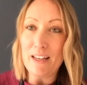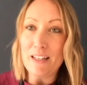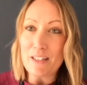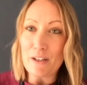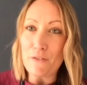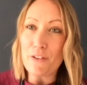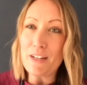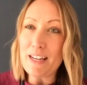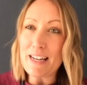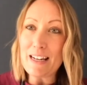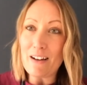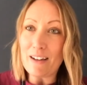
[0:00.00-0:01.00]
So if you
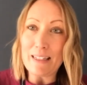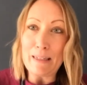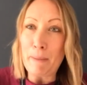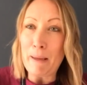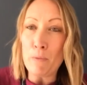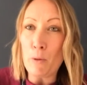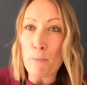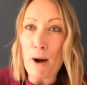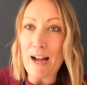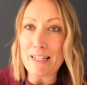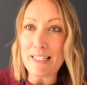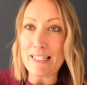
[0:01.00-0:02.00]
need like a bit more
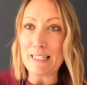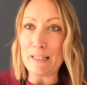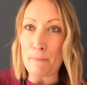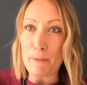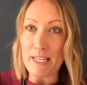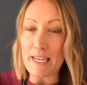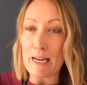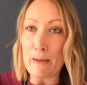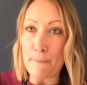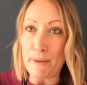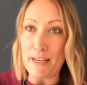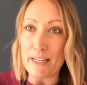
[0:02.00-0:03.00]
practice at a particular
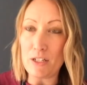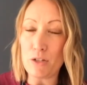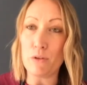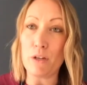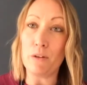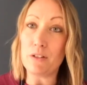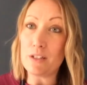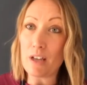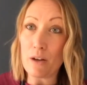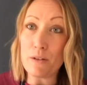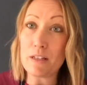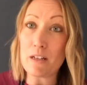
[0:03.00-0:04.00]
bit, or you want to
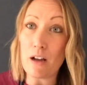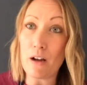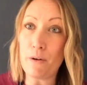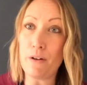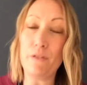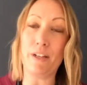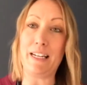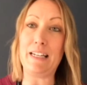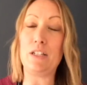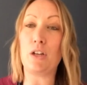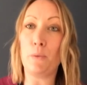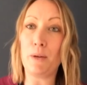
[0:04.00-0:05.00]
go slower, or you need
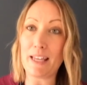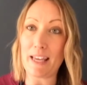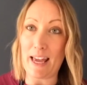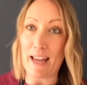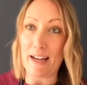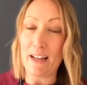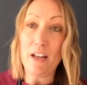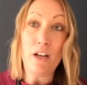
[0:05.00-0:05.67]
to go again,